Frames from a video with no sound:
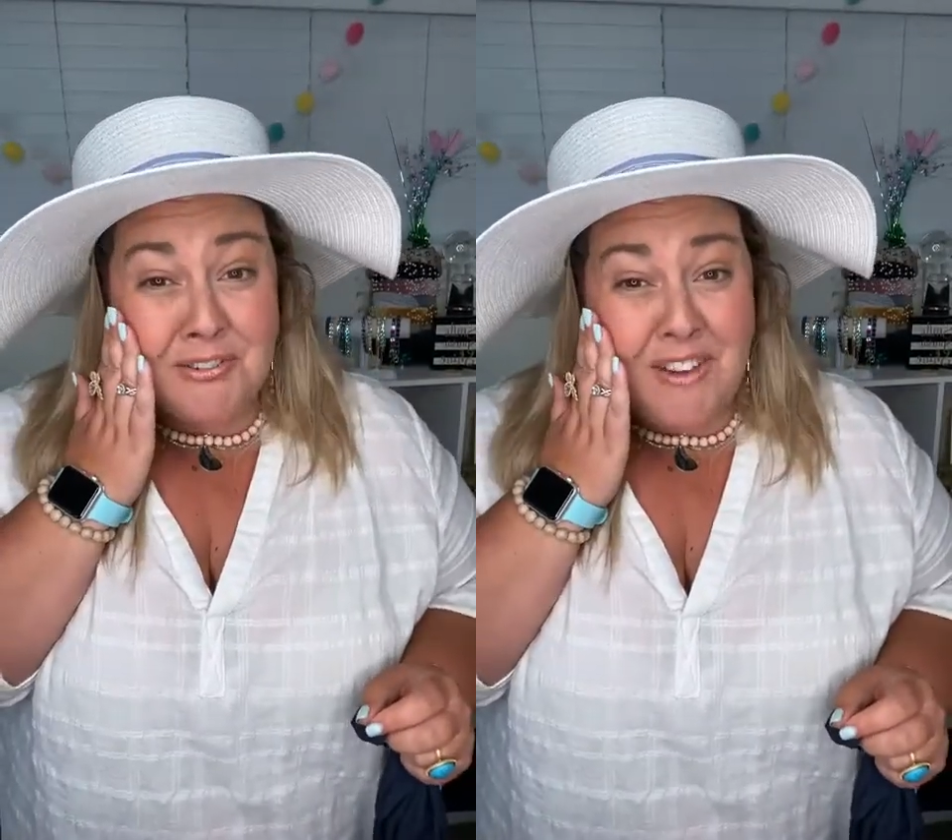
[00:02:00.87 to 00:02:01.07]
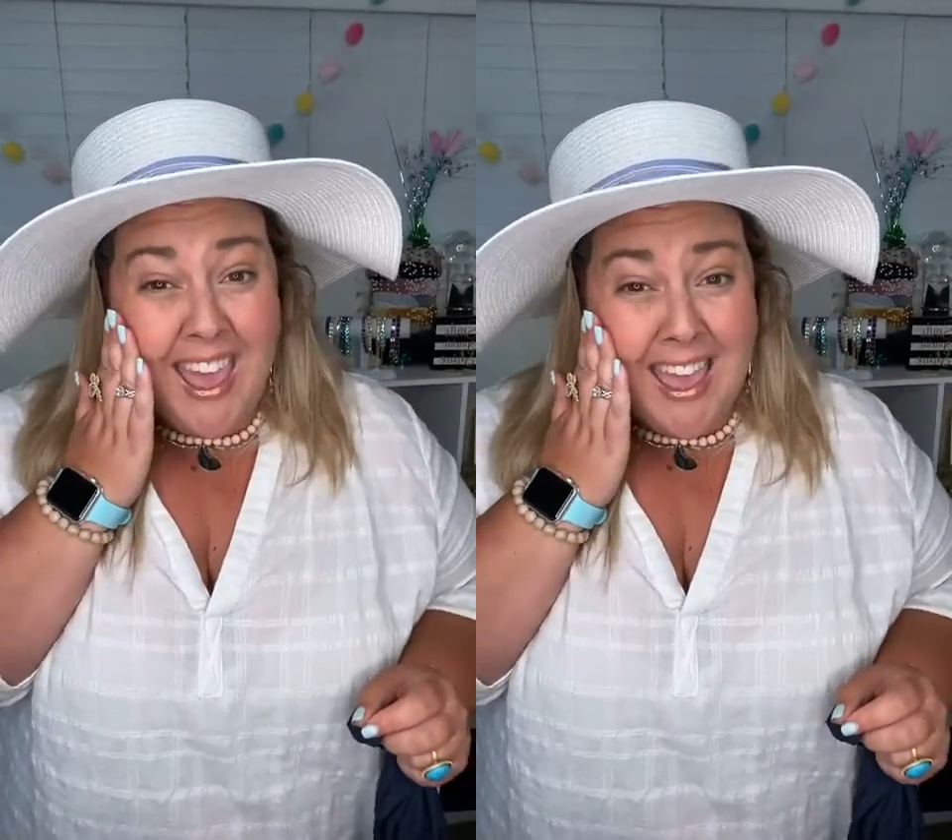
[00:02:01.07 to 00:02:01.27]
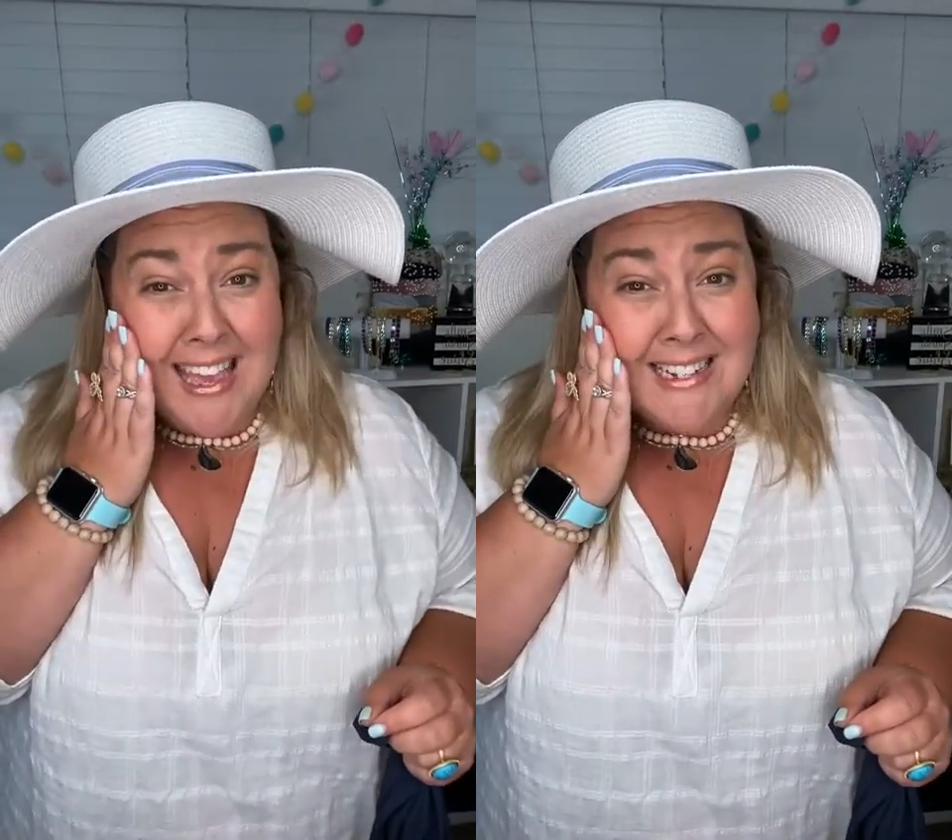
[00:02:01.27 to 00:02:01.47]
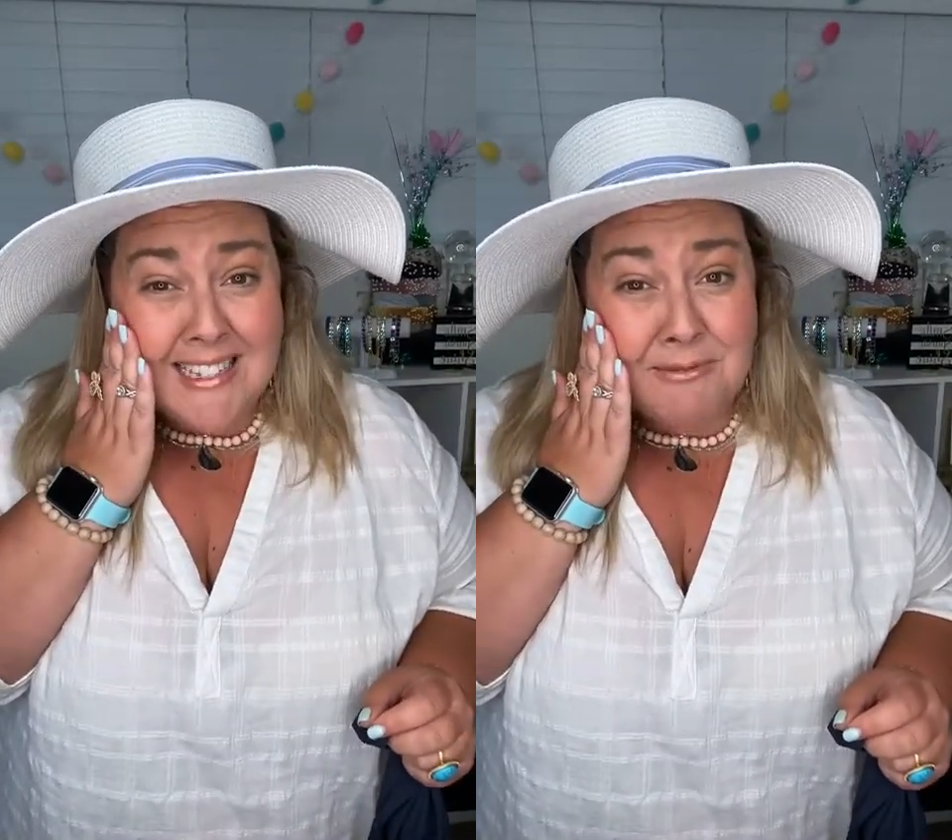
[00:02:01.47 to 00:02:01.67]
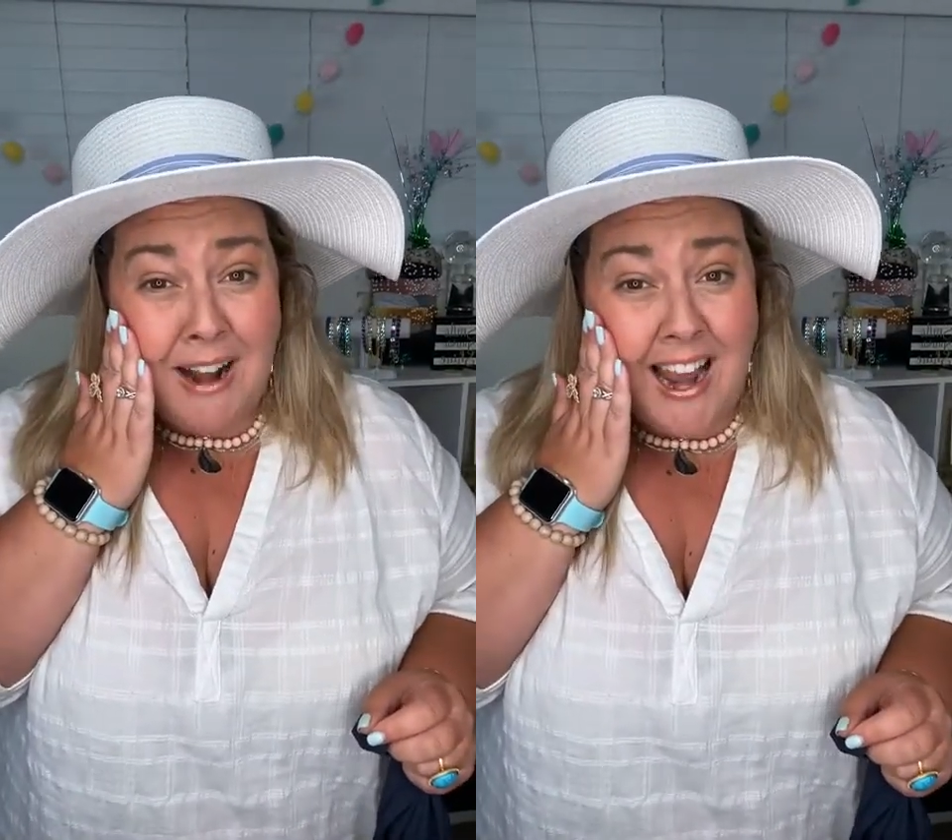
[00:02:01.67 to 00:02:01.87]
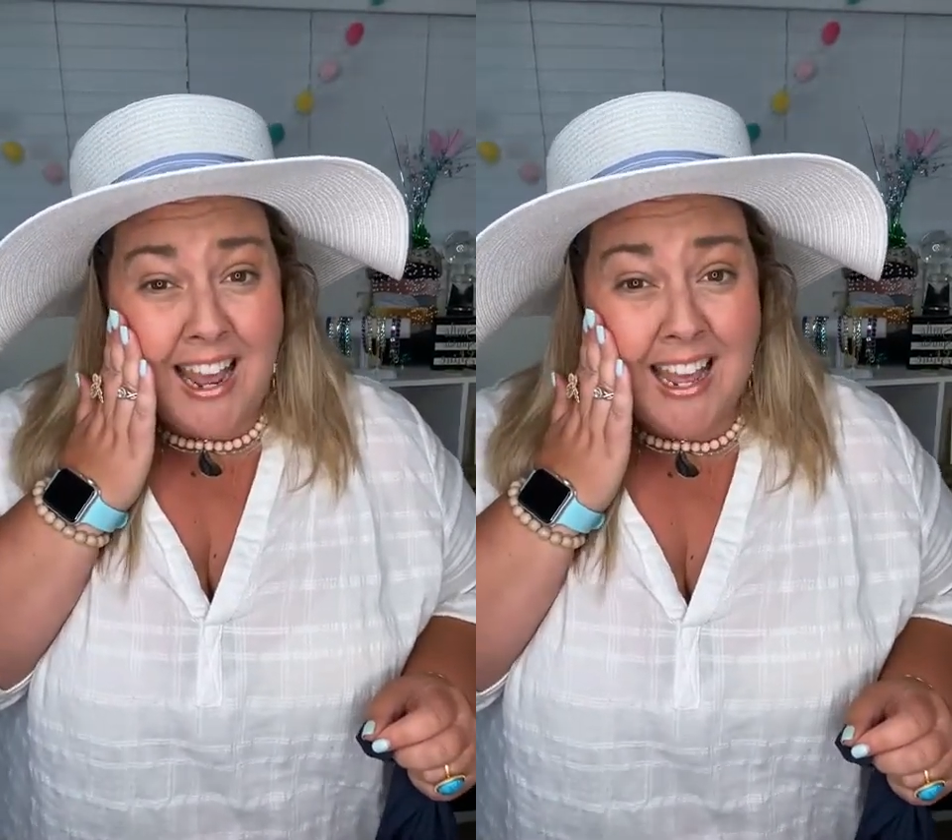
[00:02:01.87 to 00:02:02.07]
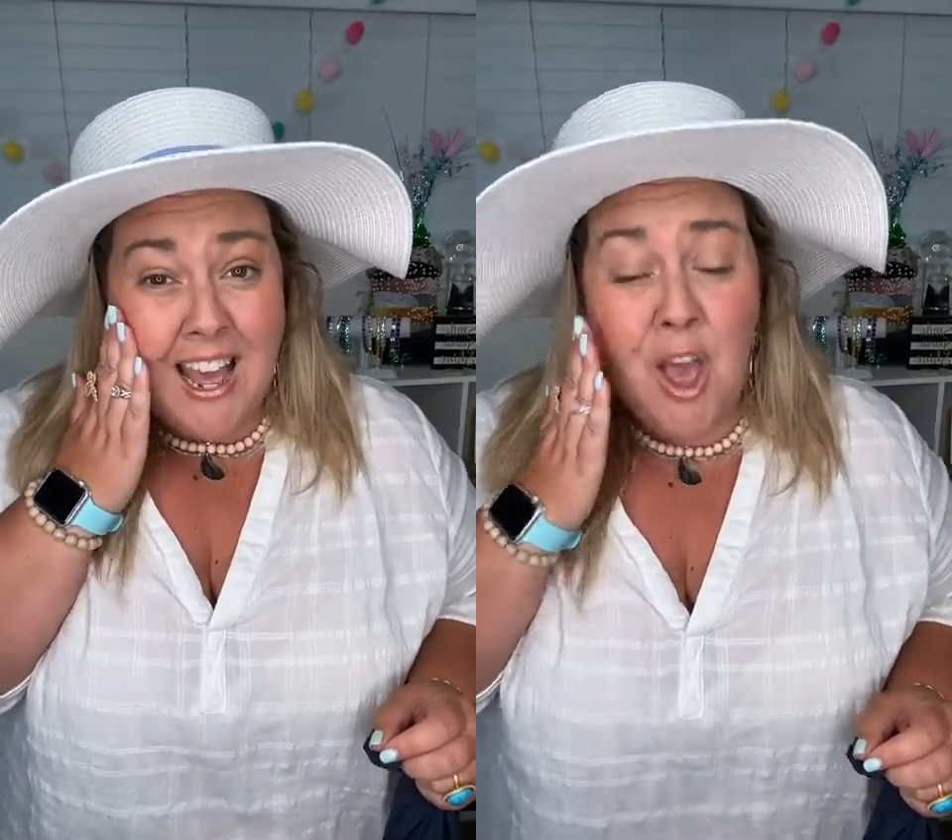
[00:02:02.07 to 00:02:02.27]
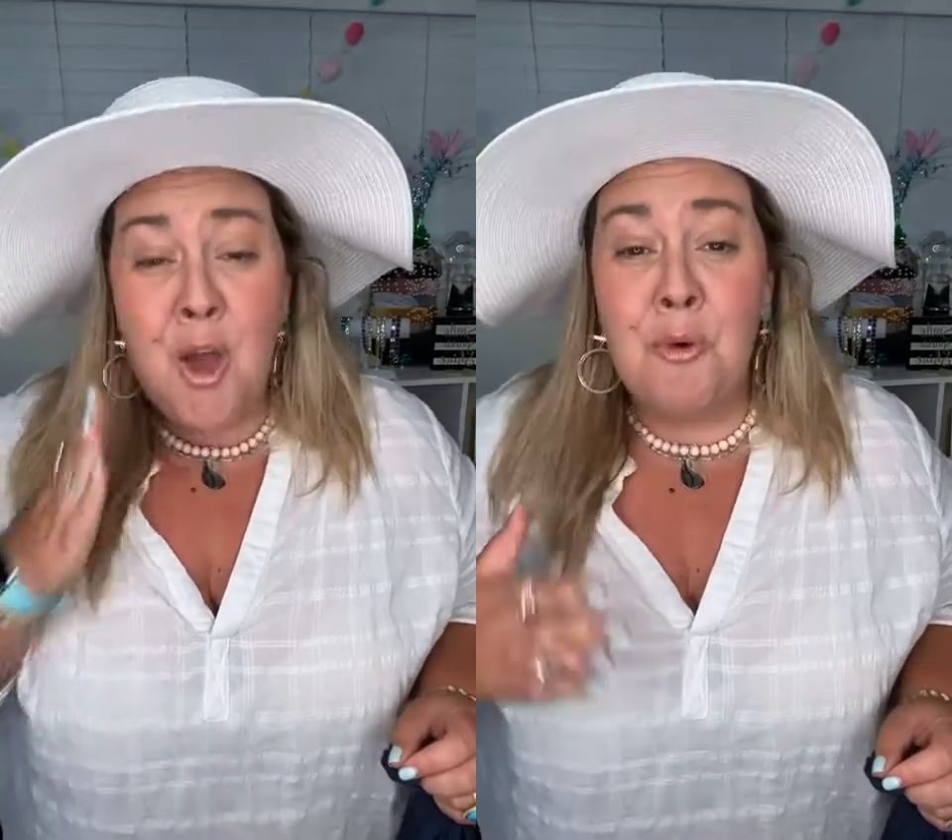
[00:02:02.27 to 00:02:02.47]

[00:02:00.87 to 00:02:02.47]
face, right?